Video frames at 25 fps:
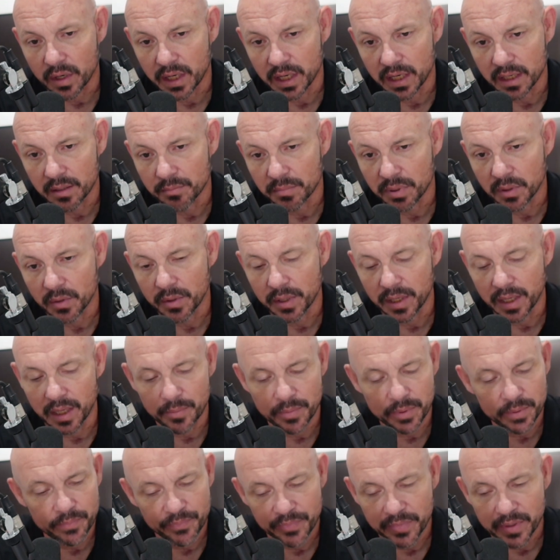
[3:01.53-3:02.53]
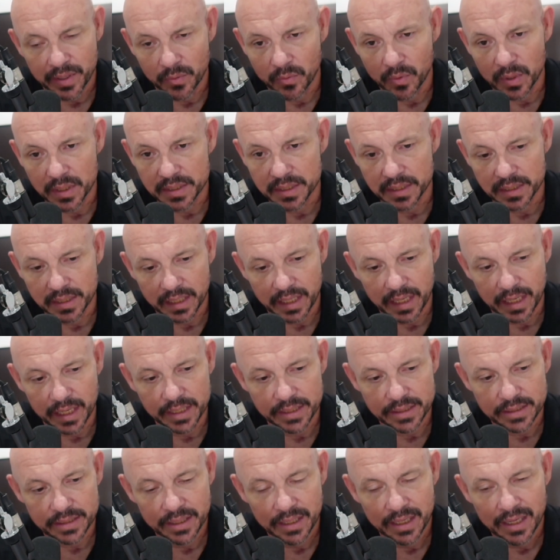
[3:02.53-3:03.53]
getting blown up. It wasn't the
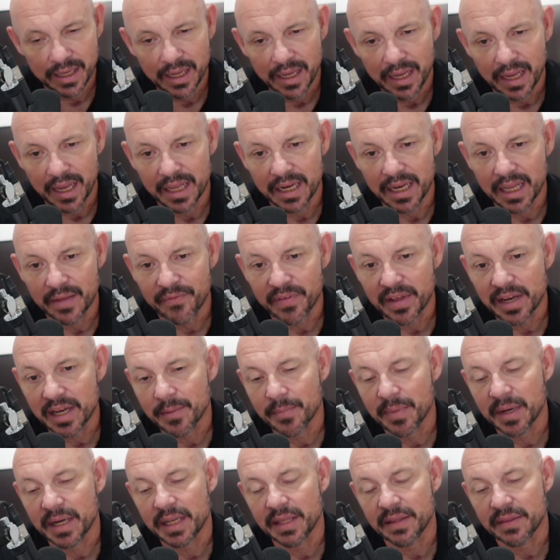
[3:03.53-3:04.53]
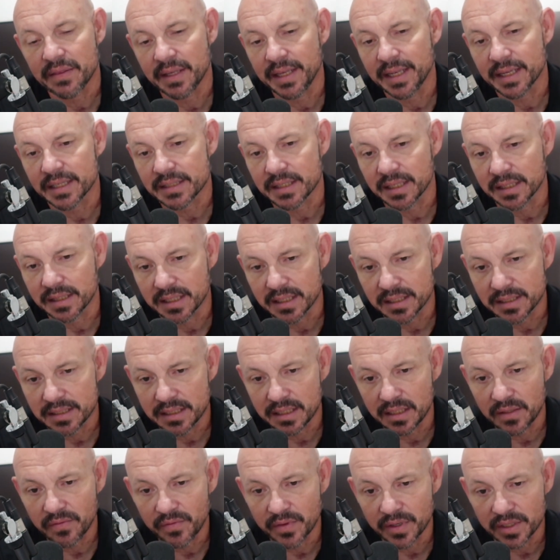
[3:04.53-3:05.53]
case. And if anybody thinks that this
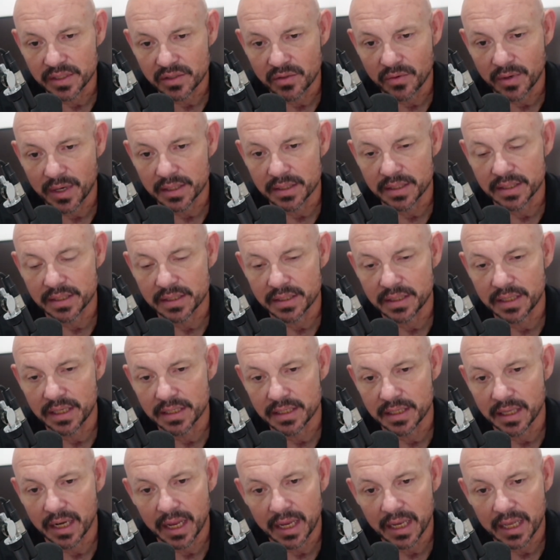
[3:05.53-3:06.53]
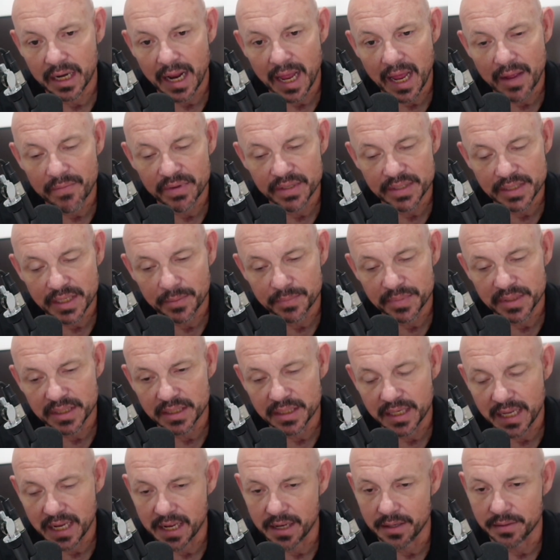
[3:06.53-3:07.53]
defense throughout the season ain't going to have its ups and
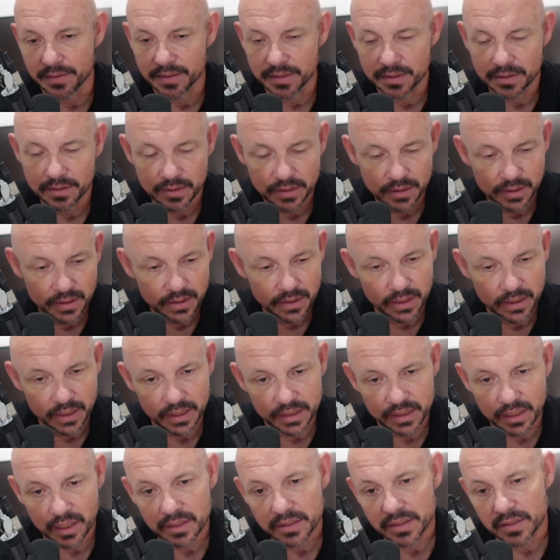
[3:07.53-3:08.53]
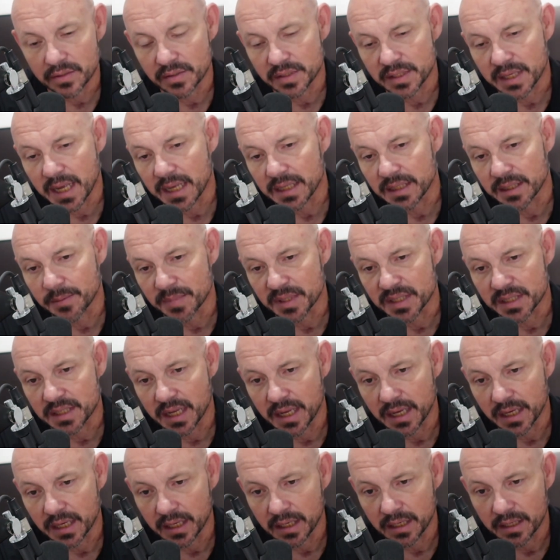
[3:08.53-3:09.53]
downs, is also sadly
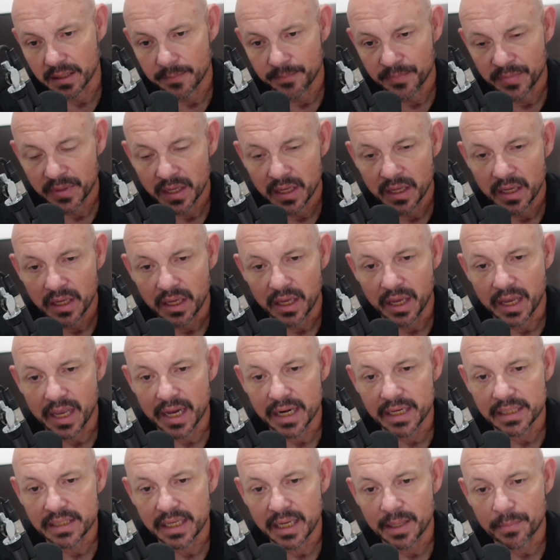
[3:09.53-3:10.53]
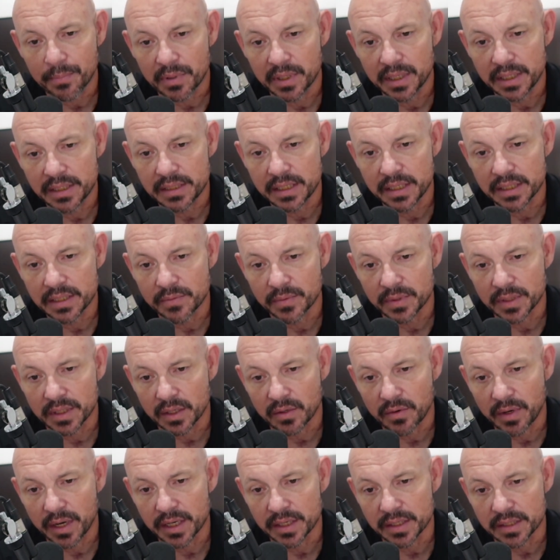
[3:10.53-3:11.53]
mistaken. You got to take preseason with a
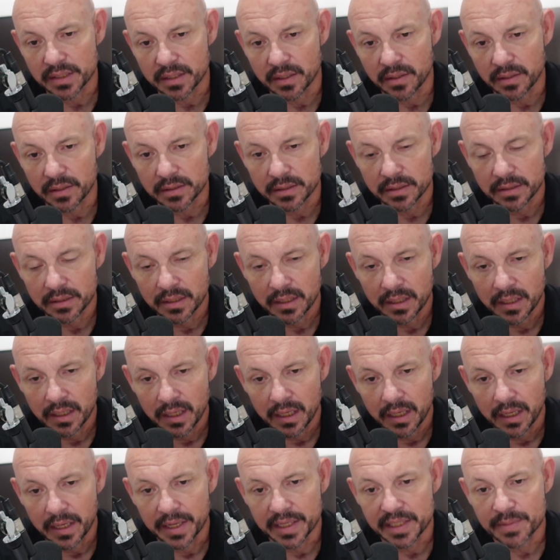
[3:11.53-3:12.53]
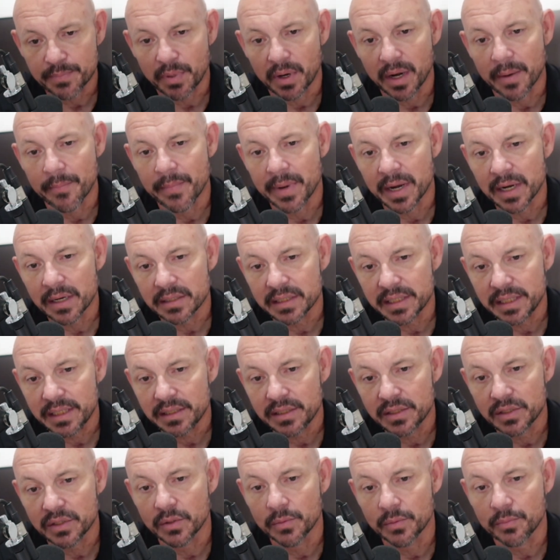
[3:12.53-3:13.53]
grain of salt. It's primarily
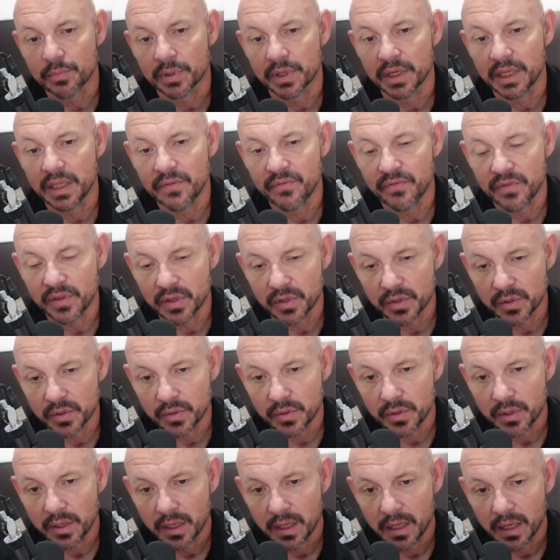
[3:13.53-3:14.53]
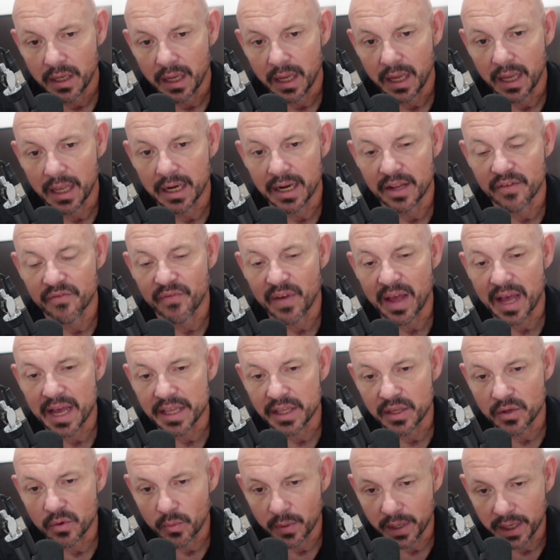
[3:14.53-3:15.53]
to preview and
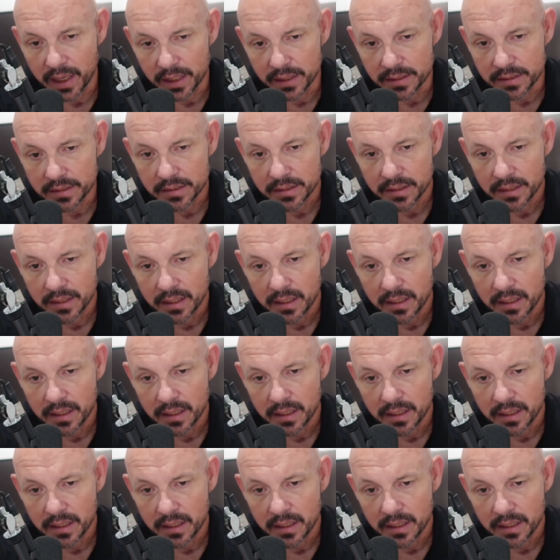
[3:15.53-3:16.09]
evaluate